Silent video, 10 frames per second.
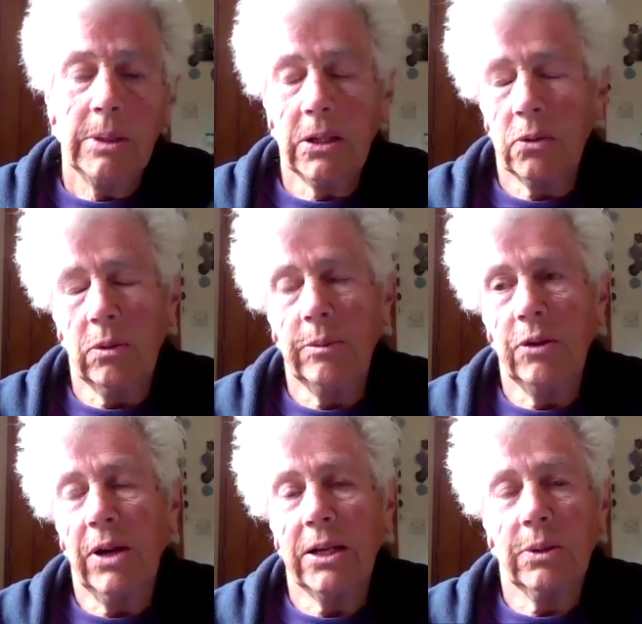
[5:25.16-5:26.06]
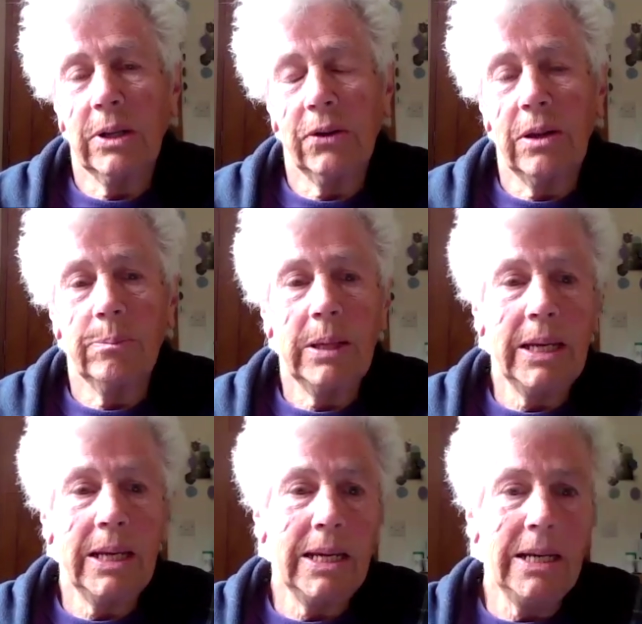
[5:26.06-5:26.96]
because when we write to our
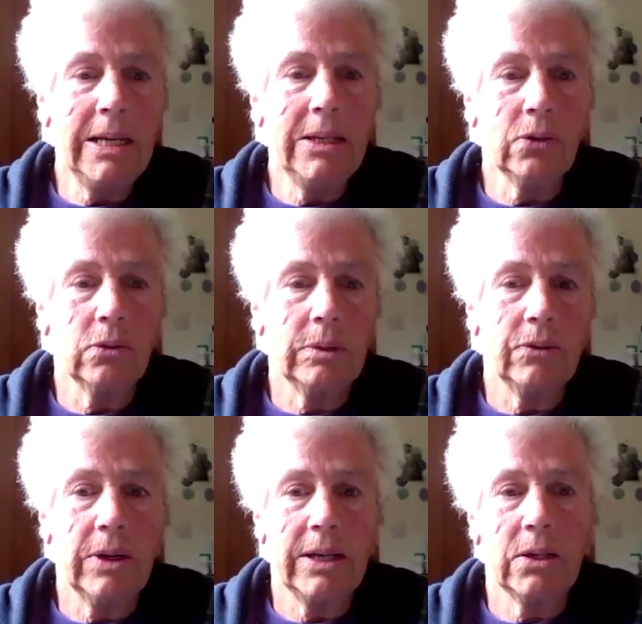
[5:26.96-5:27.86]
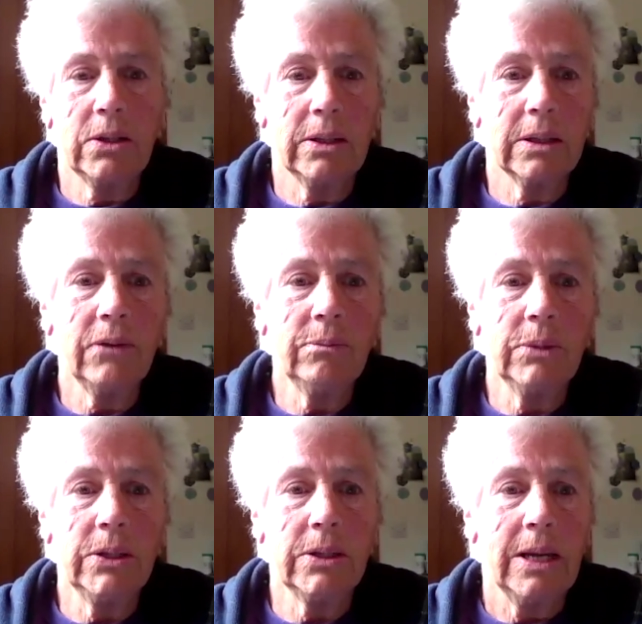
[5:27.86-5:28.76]
MPs or we write to the
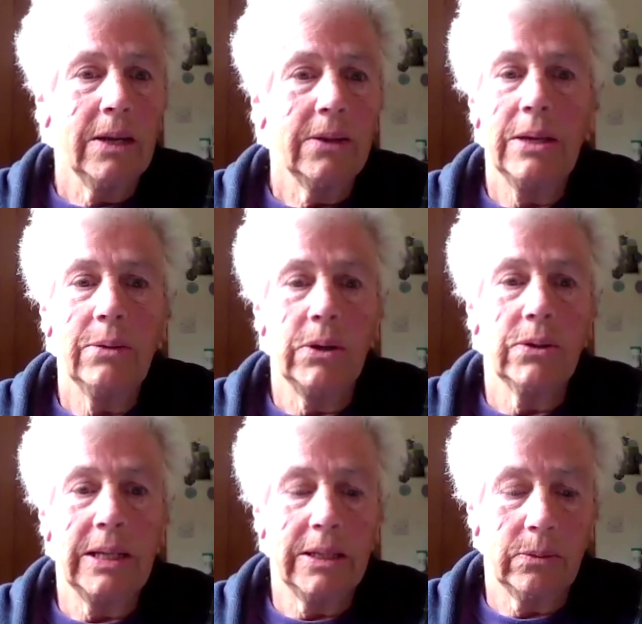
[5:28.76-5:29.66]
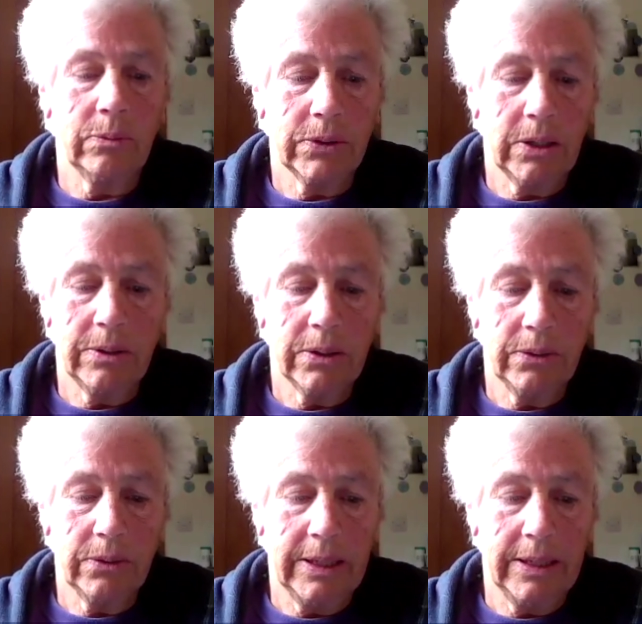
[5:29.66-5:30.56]
government, they won't tell us what's going
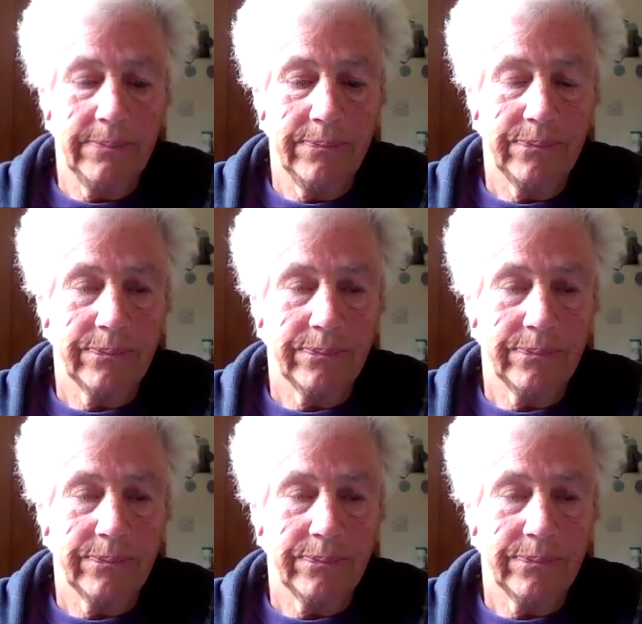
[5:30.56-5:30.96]
on there.